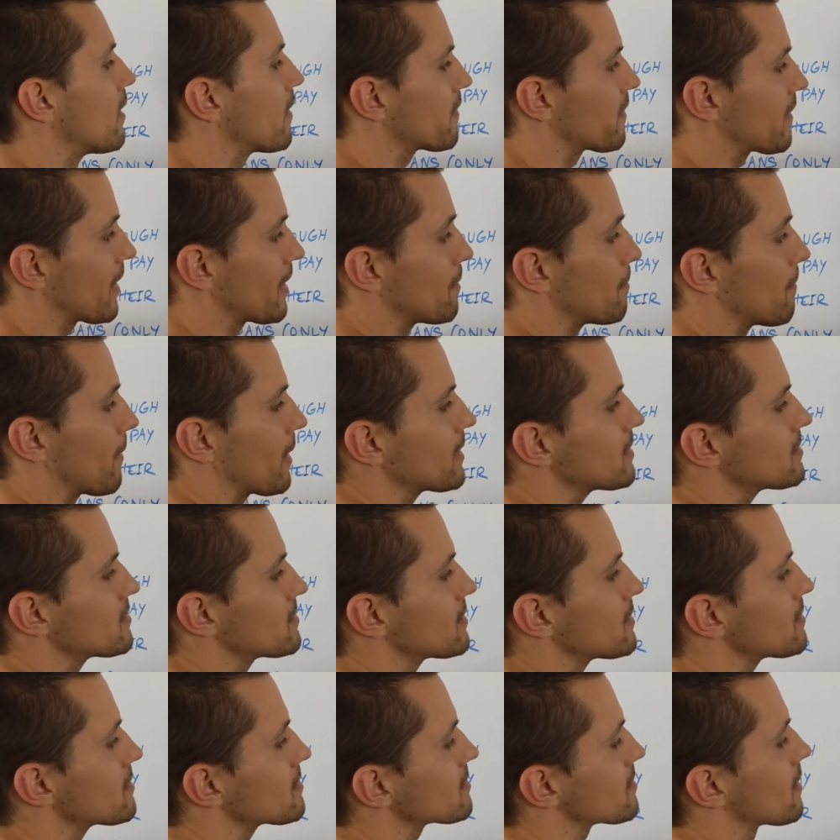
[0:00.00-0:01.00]
Then
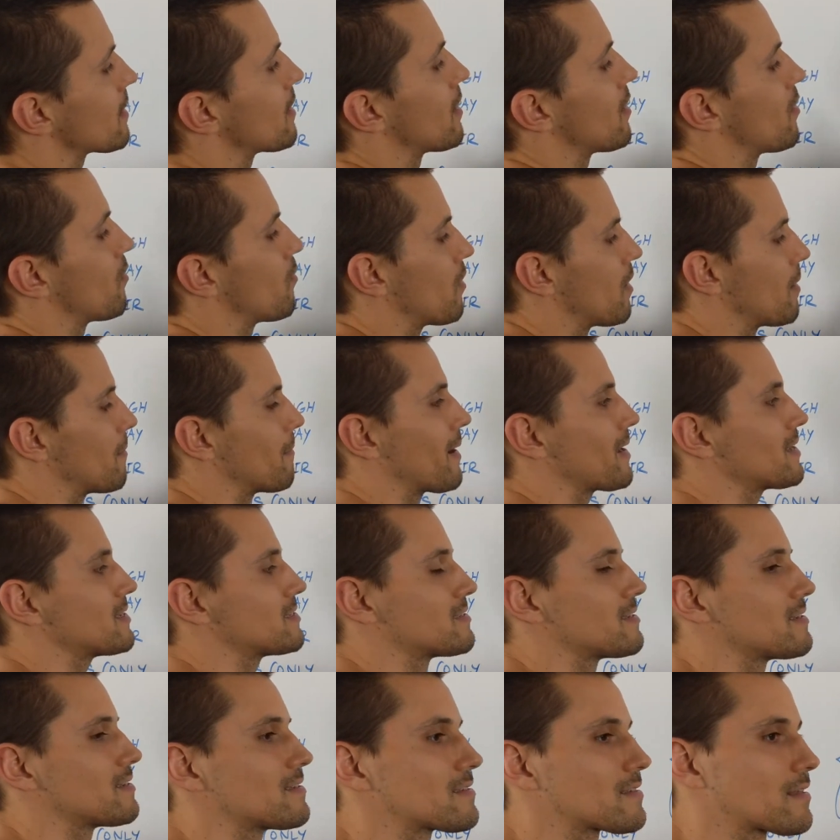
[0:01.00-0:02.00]
Macy's, well,
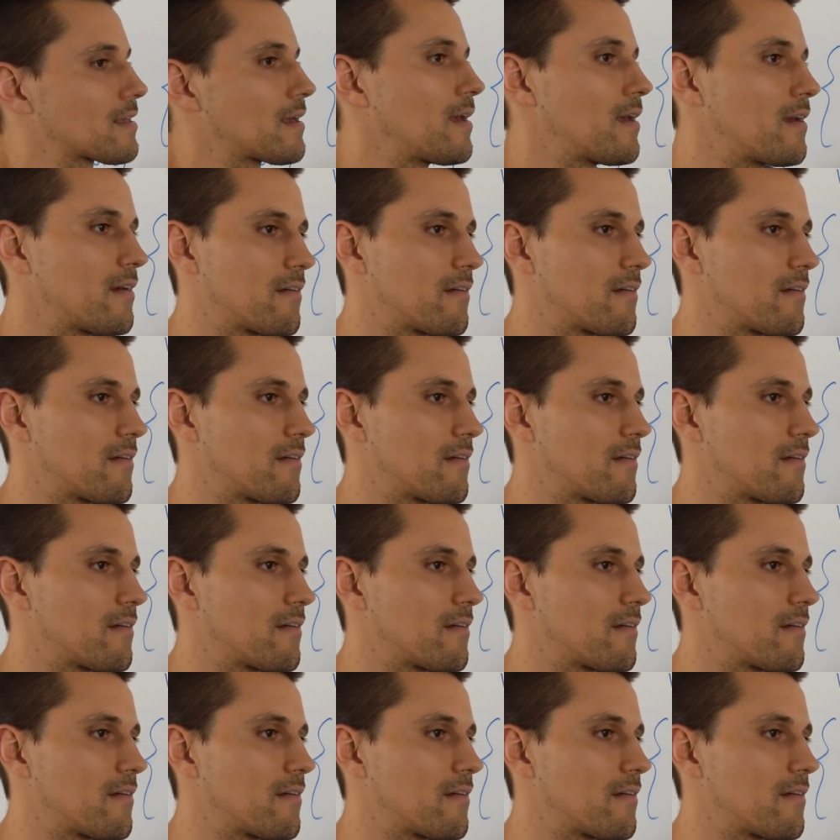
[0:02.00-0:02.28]
Macy's,